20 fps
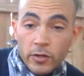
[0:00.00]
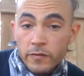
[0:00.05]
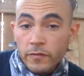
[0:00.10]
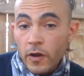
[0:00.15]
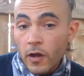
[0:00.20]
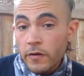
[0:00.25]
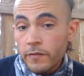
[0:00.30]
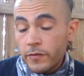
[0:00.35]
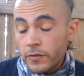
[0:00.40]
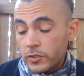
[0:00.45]
have
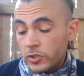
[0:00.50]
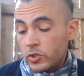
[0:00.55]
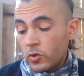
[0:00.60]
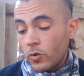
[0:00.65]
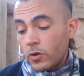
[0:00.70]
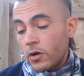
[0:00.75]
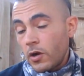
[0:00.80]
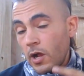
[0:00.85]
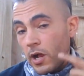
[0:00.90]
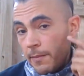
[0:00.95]
gone for the
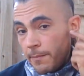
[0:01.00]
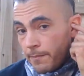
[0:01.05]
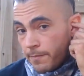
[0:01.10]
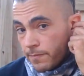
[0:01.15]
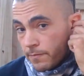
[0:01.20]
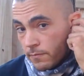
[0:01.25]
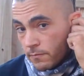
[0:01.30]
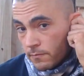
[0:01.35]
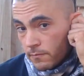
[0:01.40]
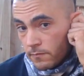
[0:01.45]
shorter hop
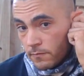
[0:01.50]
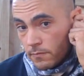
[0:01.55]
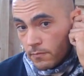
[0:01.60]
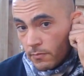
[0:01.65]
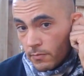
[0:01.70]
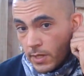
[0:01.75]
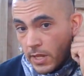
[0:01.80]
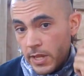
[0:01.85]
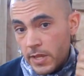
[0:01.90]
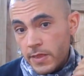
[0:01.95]

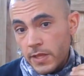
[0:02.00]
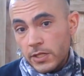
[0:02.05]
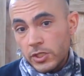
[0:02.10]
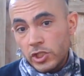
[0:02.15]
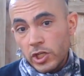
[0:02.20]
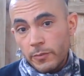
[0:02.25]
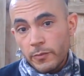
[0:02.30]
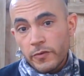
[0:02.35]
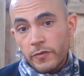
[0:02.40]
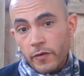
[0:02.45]
and then
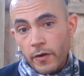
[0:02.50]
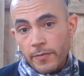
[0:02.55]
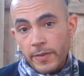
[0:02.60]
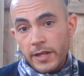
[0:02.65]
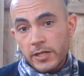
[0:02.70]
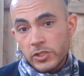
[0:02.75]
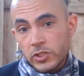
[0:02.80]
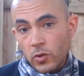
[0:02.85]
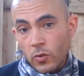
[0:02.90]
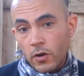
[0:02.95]
jumped from
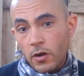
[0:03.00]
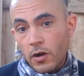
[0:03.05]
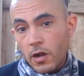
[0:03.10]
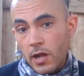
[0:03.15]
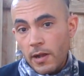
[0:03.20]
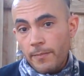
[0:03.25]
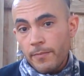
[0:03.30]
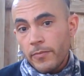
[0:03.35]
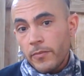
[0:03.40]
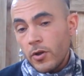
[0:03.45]
that shorter
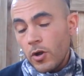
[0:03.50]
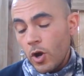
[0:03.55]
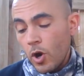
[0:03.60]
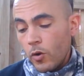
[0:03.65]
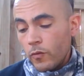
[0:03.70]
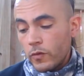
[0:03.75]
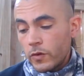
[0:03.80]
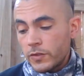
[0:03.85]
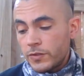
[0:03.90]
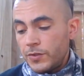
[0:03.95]
hop
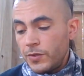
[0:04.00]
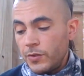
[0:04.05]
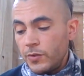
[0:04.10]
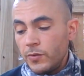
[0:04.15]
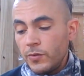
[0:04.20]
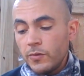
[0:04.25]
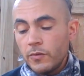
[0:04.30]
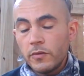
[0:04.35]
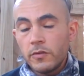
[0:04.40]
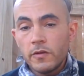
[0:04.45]
over
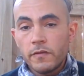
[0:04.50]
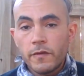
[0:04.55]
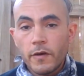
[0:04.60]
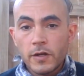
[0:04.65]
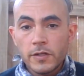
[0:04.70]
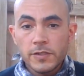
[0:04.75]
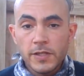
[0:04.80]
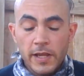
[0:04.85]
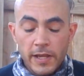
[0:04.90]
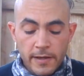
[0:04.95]
to the far
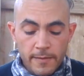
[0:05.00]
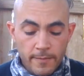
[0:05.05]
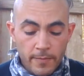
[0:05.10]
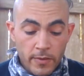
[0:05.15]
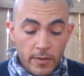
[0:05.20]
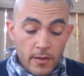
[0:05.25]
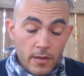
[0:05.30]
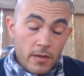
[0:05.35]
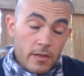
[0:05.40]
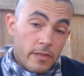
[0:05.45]
side.
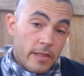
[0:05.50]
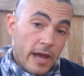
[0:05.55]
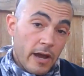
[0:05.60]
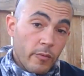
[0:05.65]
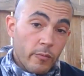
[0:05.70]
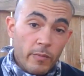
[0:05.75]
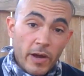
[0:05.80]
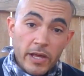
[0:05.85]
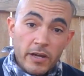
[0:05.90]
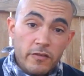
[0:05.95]

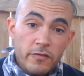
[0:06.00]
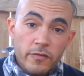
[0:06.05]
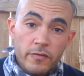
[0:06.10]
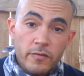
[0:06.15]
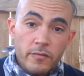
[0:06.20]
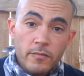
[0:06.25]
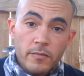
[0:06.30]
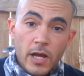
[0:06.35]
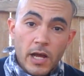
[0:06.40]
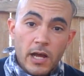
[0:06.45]
That might
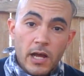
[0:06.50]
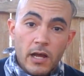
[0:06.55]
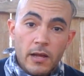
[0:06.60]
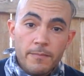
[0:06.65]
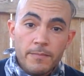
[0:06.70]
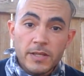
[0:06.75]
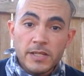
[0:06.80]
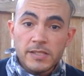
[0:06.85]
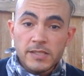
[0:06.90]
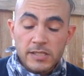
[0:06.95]
have
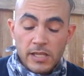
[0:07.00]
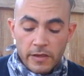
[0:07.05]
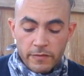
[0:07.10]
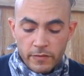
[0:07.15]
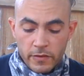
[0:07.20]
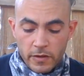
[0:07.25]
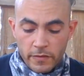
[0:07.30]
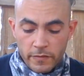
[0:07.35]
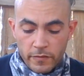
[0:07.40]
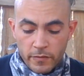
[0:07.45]
been safe
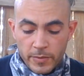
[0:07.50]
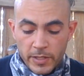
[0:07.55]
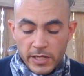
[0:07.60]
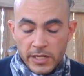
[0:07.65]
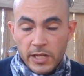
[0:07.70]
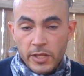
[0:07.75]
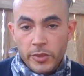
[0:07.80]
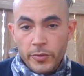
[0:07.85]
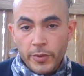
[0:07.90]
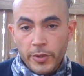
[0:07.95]
enough for me to
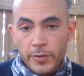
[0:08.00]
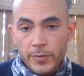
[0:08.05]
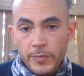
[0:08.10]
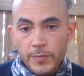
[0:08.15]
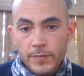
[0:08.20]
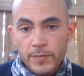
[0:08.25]
get through.